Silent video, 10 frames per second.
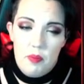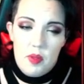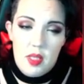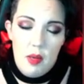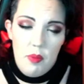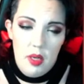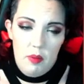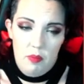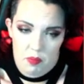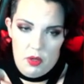set
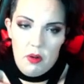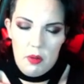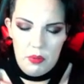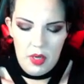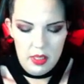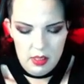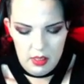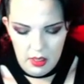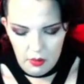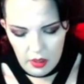my current prices,
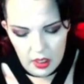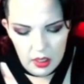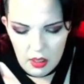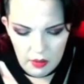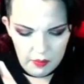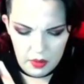and they were like, you know,